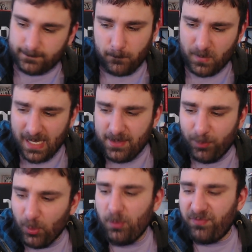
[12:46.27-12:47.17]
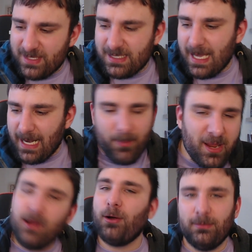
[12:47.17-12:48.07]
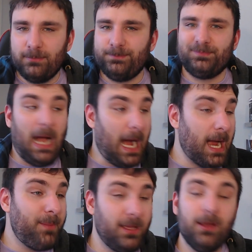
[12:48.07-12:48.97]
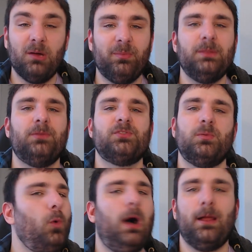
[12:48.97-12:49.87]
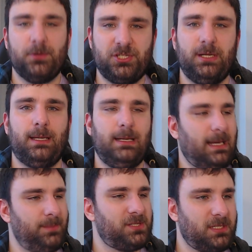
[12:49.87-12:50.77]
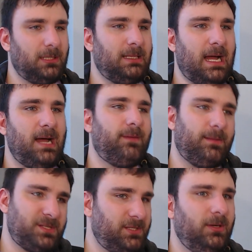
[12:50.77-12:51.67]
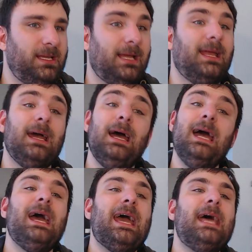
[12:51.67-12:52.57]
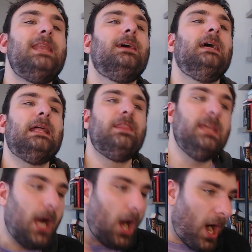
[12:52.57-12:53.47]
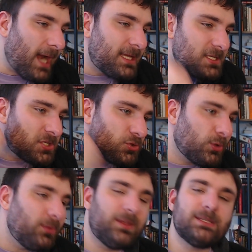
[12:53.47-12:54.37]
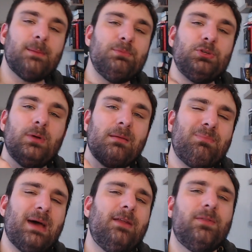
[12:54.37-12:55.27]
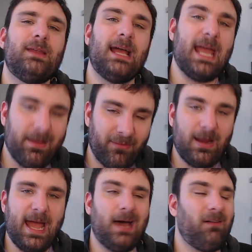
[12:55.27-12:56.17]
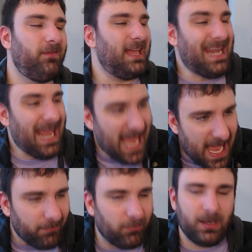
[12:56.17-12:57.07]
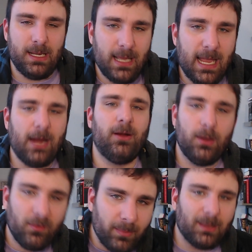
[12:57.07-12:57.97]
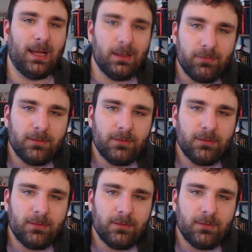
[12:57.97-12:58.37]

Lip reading: And the proof is that I'm here. I'm here. I've been through some wild shit, and I'm still alive, and I'm still kicking. And the honest truth is I'm doing better than I ever have in every area of my life.